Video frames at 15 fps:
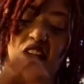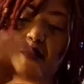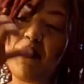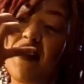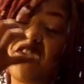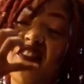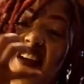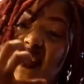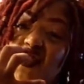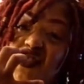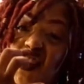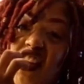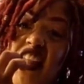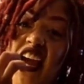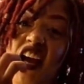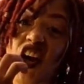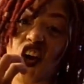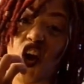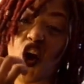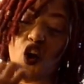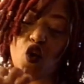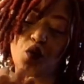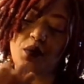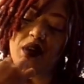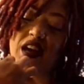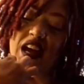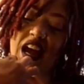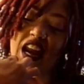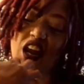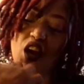my fingers are like a comb.
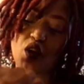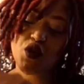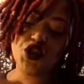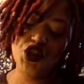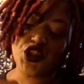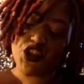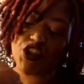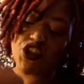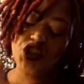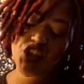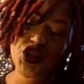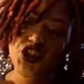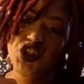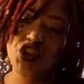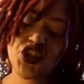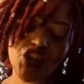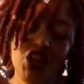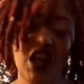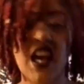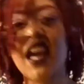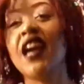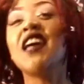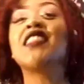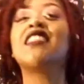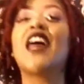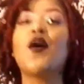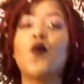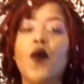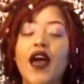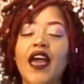And I go, shh, shh, shh.
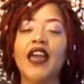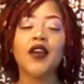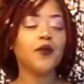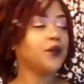That way,